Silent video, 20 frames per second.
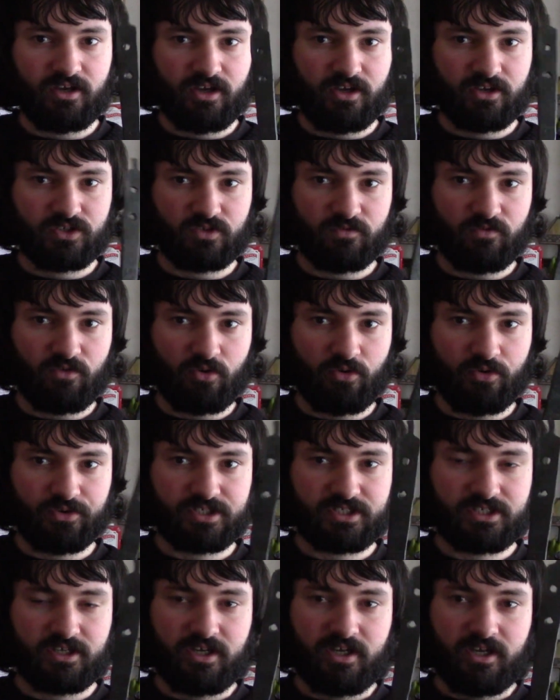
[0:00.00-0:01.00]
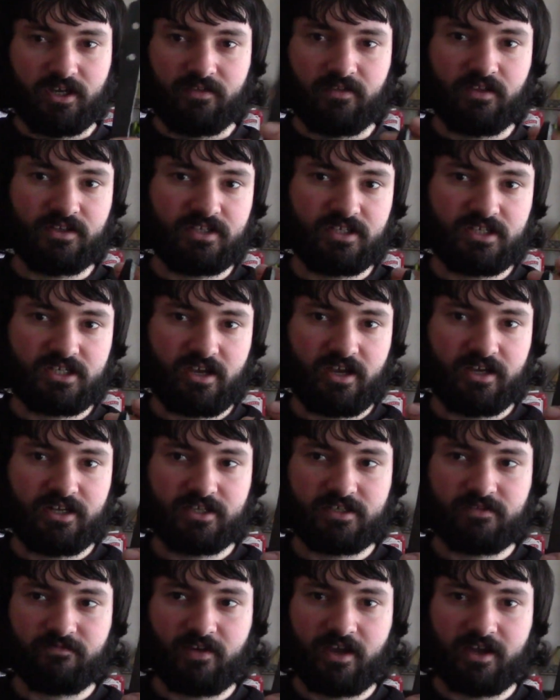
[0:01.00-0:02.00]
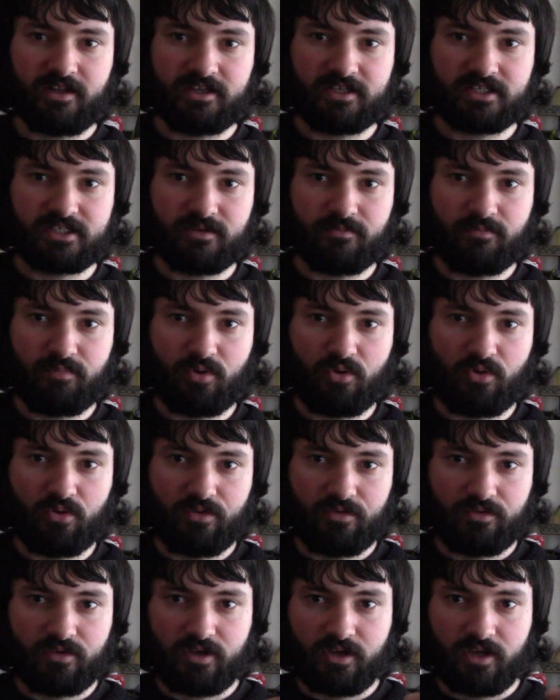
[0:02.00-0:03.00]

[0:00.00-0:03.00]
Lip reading: So of course the design is fairly simple,